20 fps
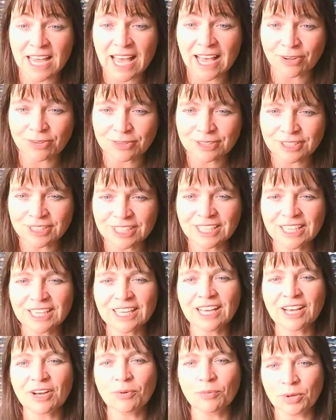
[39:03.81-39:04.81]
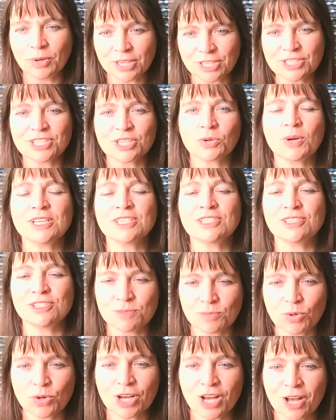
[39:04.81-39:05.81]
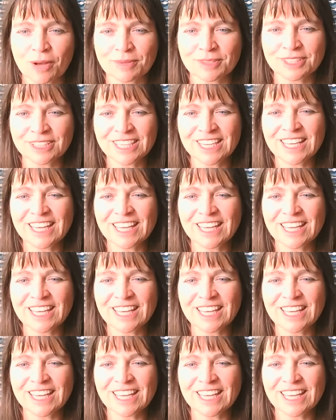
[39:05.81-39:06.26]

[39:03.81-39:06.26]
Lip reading: down, which sequesters more carbon.